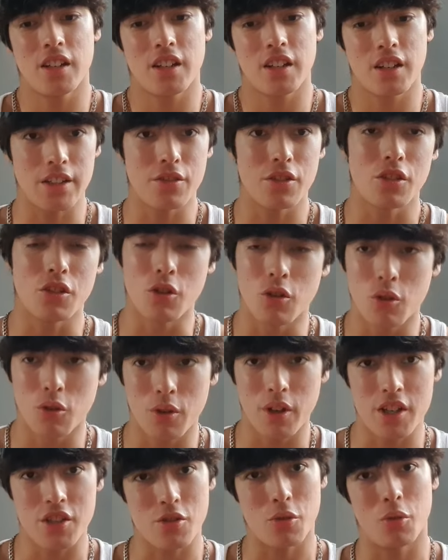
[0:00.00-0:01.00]
Even though
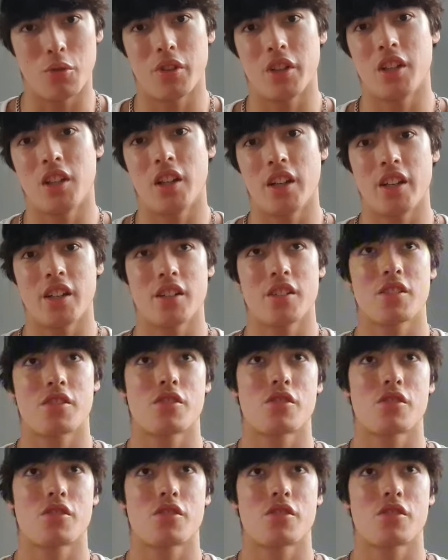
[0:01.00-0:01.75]
it's only like